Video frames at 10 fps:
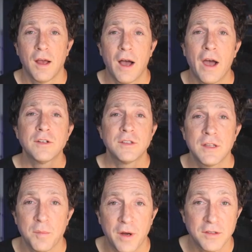I understand
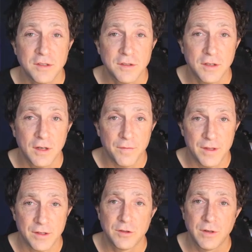the merits of
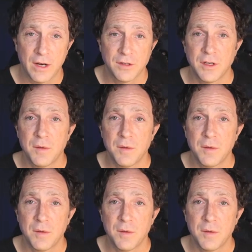this strategy,